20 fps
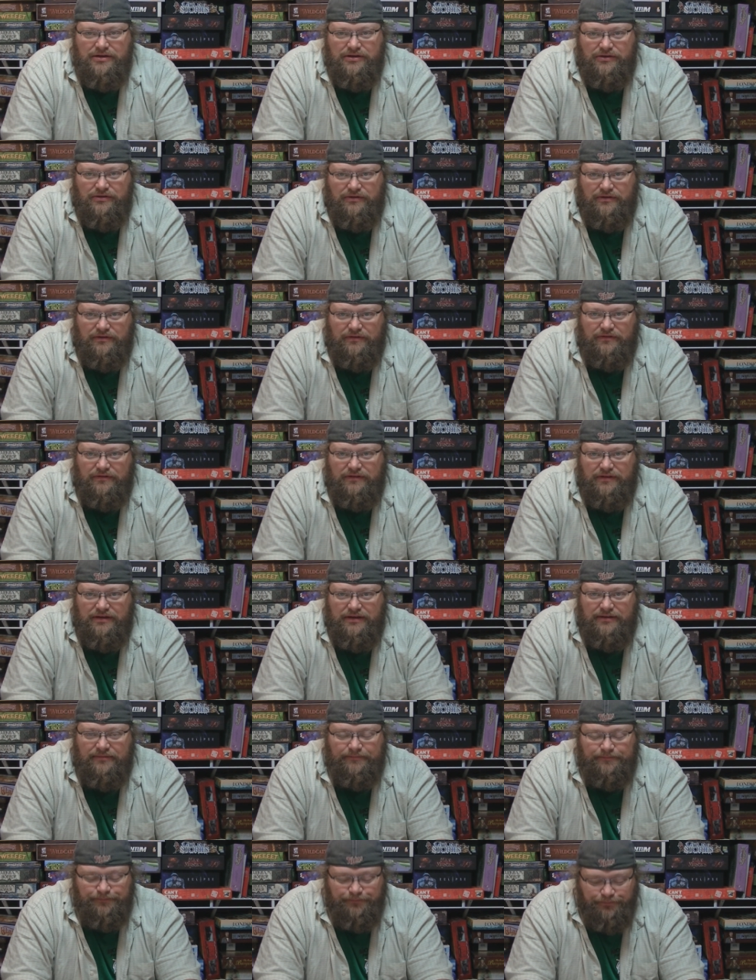You can
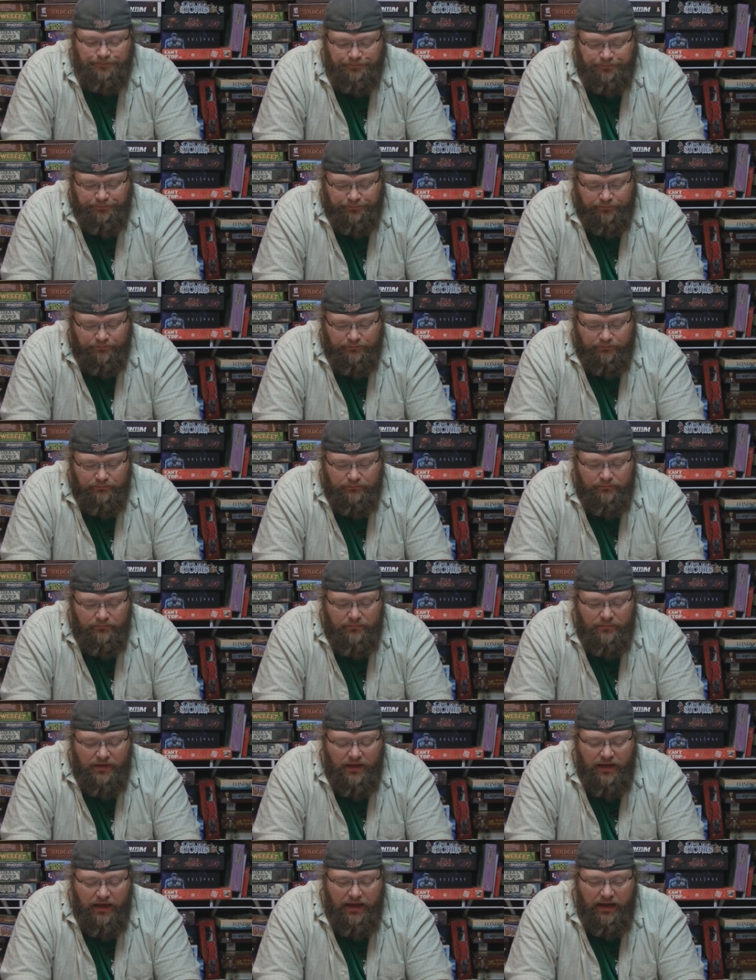see
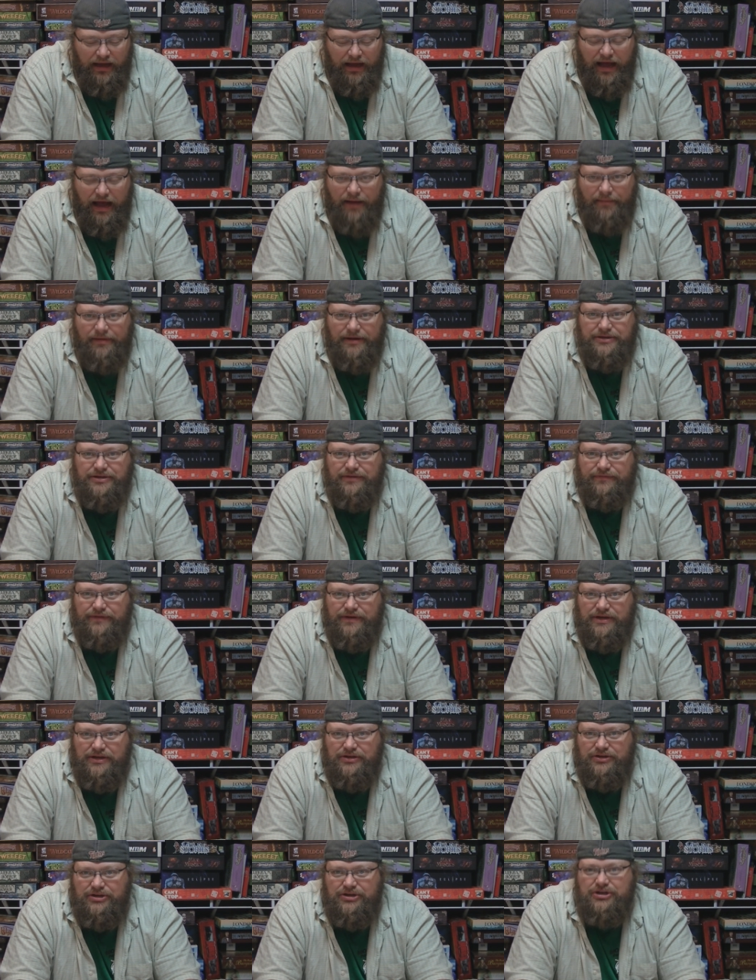uh, how much of
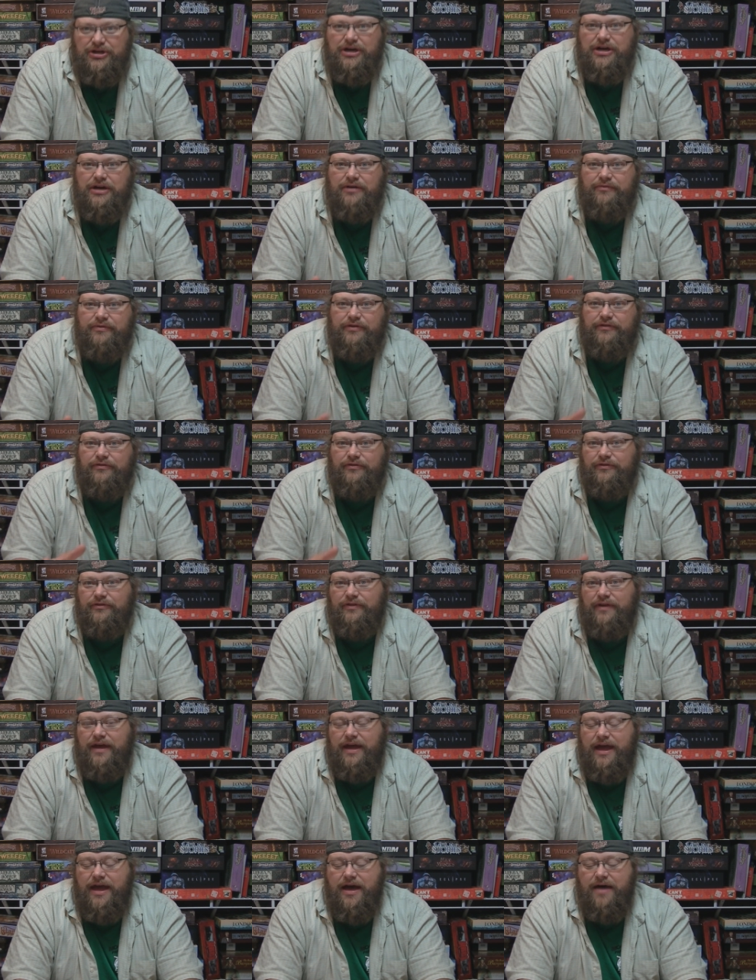each uh, resource
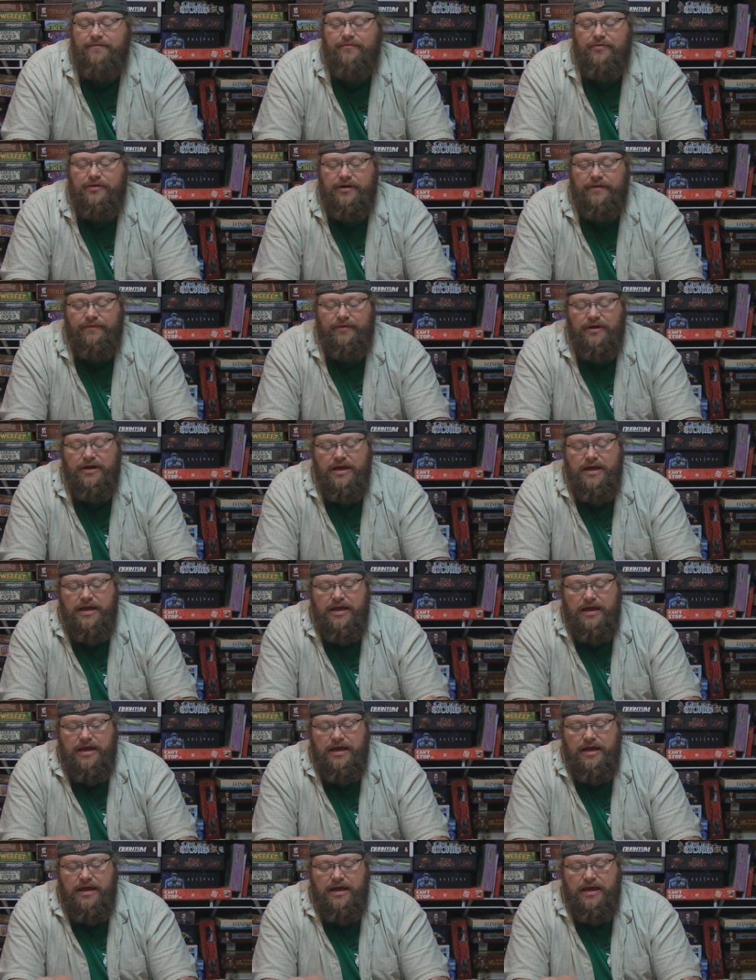they have or whatever.